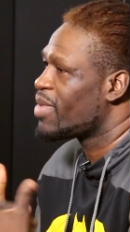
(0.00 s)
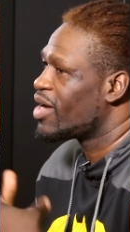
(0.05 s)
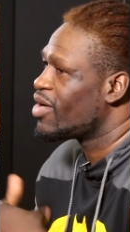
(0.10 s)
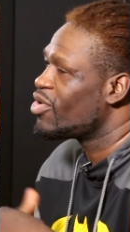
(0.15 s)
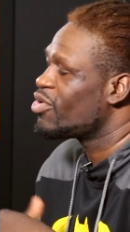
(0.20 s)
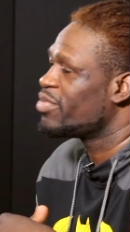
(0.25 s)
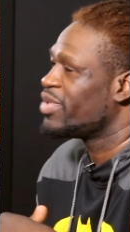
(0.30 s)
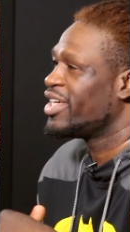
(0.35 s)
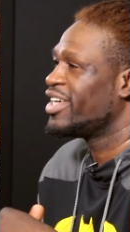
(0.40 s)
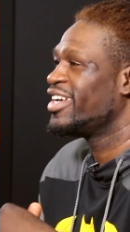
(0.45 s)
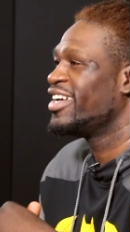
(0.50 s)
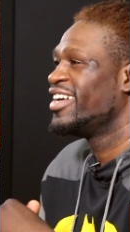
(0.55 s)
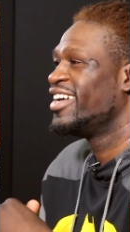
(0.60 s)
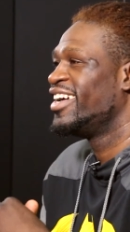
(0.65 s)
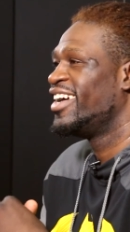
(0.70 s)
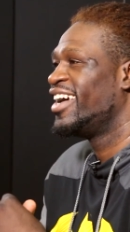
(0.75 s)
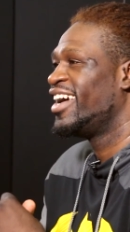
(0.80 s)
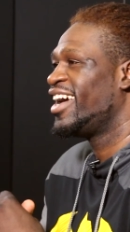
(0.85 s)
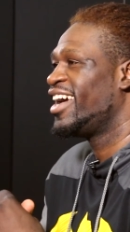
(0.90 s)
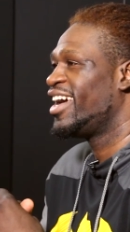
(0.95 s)
my homie.
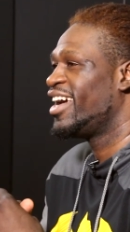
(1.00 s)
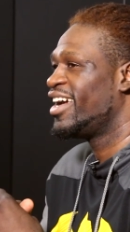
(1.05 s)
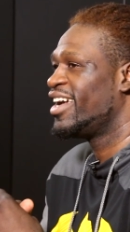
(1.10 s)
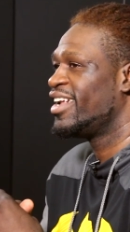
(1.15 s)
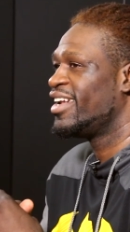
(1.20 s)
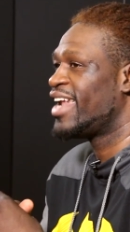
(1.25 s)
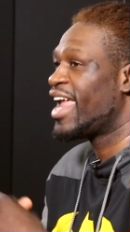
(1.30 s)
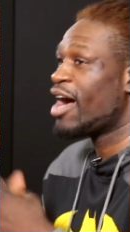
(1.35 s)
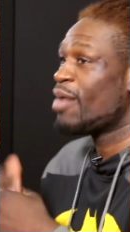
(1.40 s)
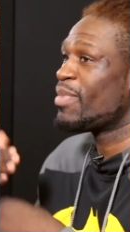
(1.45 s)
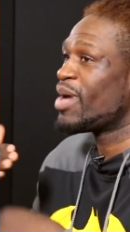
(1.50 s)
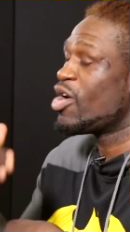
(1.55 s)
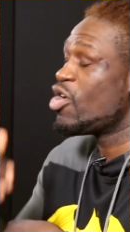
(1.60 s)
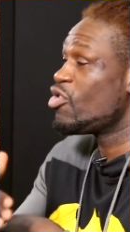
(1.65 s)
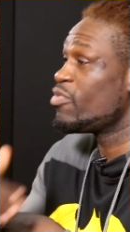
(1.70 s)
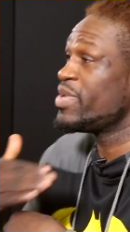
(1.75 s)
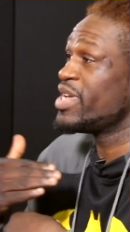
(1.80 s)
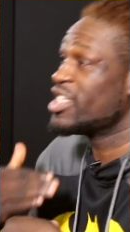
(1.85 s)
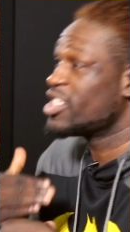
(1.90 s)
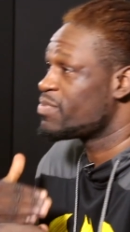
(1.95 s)
And now my
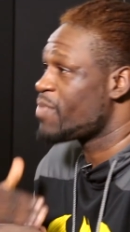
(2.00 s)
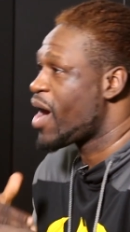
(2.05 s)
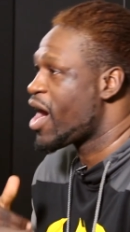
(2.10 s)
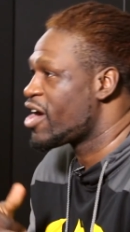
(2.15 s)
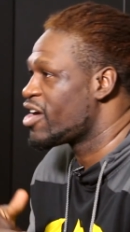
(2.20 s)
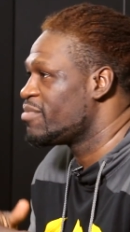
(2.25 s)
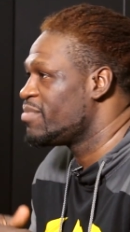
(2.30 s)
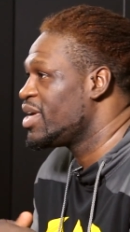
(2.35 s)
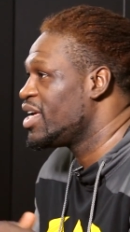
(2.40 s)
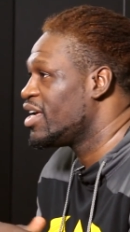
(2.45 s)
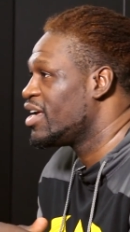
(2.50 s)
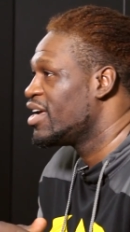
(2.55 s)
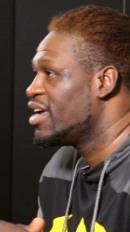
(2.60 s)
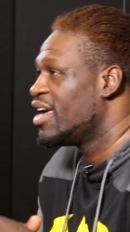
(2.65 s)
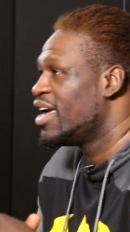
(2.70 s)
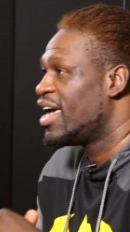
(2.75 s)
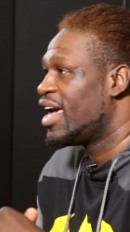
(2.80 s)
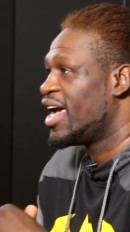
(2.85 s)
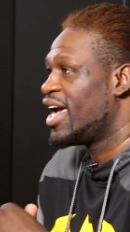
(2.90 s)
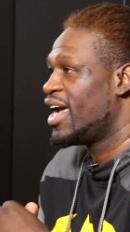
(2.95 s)
homie inspiring me.
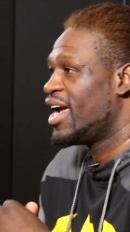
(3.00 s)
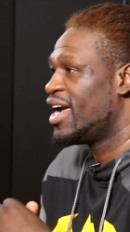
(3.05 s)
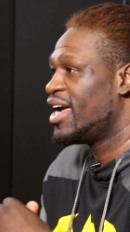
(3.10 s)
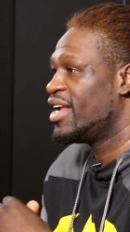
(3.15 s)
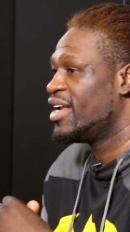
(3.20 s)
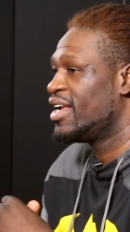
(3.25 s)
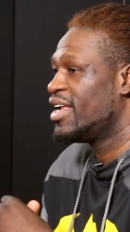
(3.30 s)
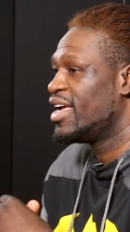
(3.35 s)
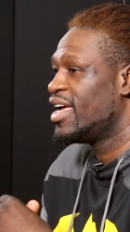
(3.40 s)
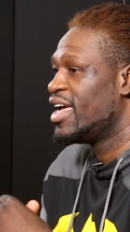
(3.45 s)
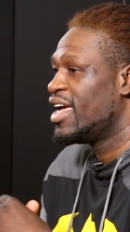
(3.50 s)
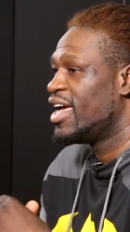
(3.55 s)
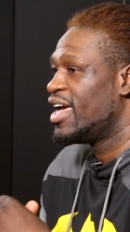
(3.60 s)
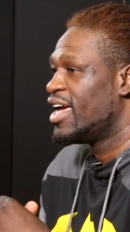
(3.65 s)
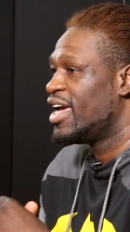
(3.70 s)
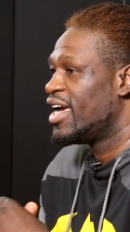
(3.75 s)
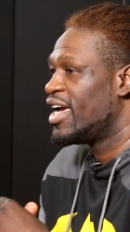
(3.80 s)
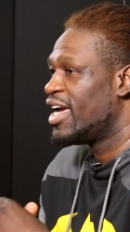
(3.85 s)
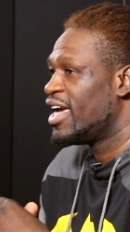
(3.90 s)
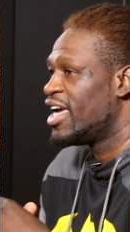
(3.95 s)
Mm. And
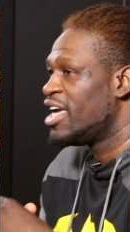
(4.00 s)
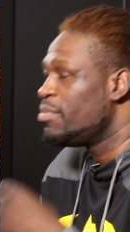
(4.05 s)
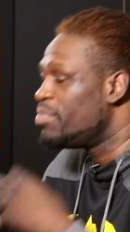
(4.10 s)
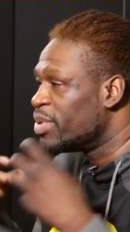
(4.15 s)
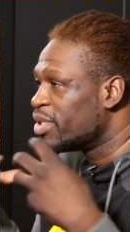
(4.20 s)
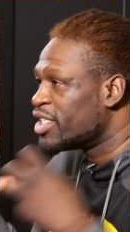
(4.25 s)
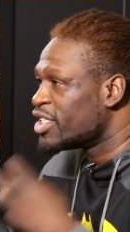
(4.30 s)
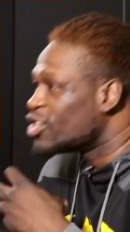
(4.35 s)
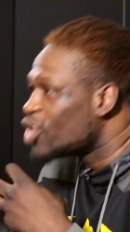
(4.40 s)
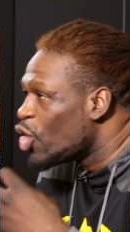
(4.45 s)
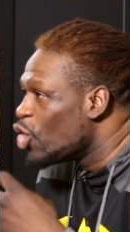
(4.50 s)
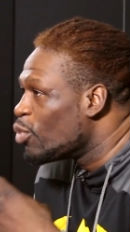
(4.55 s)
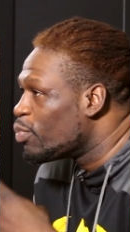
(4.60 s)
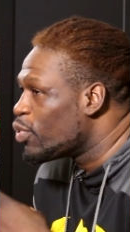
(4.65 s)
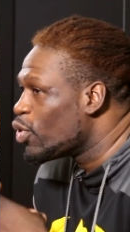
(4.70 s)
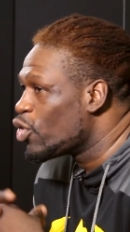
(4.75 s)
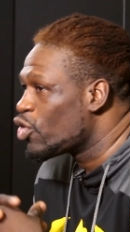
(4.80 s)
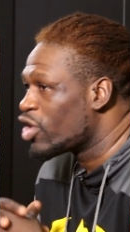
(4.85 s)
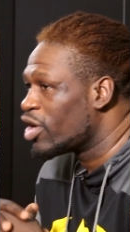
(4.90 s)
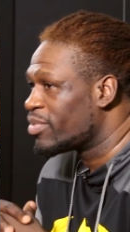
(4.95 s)
he put this whole
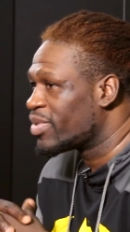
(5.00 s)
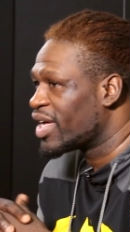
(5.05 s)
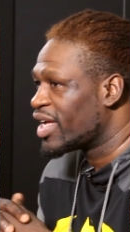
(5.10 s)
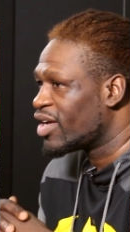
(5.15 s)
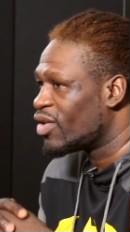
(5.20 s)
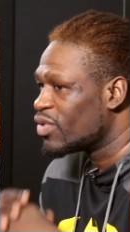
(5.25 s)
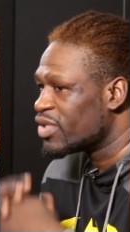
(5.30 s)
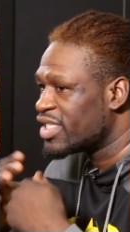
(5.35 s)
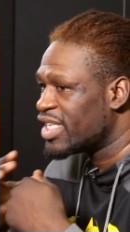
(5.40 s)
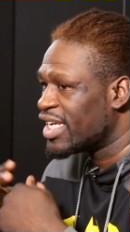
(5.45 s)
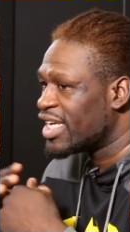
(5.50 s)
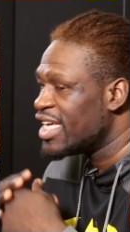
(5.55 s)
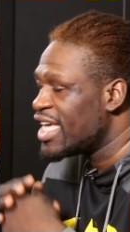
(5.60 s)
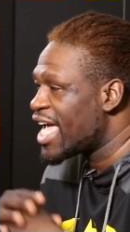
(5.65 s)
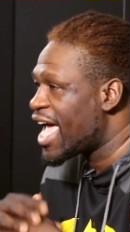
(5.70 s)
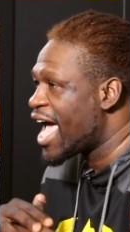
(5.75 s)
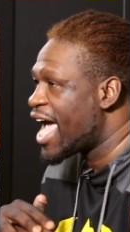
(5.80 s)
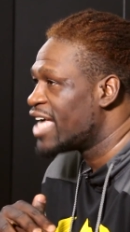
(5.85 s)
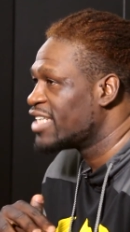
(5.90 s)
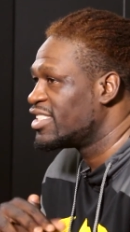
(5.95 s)
program together. The only thing
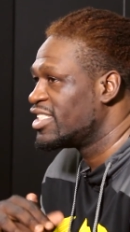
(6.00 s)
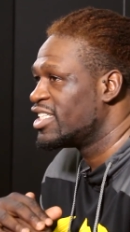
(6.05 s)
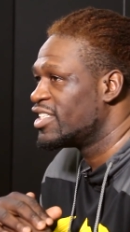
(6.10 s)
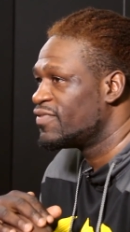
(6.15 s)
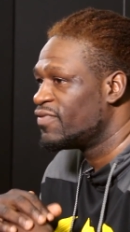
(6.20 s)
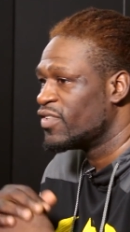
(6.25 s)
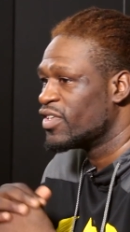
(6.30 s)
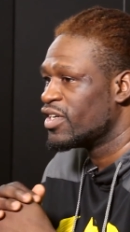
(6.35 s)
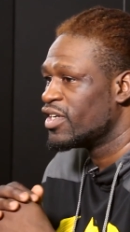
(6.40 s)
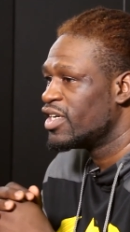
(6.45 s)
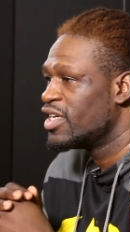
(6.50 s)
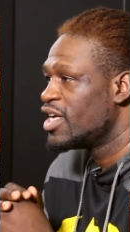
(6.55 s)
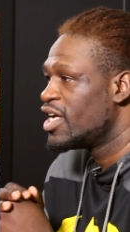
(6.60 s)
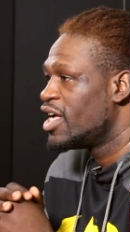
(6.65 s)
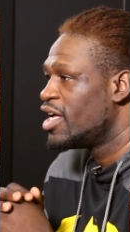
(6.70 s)
he asks is for